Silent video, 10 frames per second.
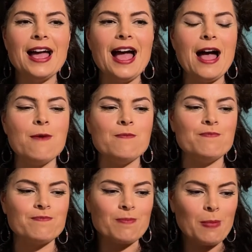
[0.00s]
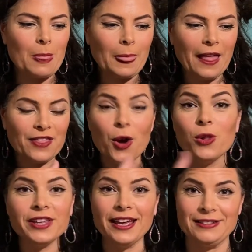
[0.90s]
the whole
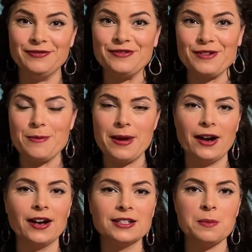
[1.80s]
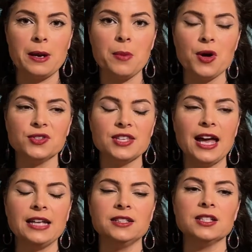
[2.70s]
thing from menarche to menopause,
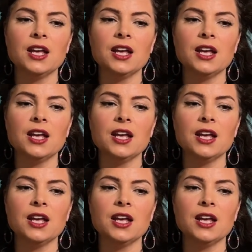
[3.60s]
and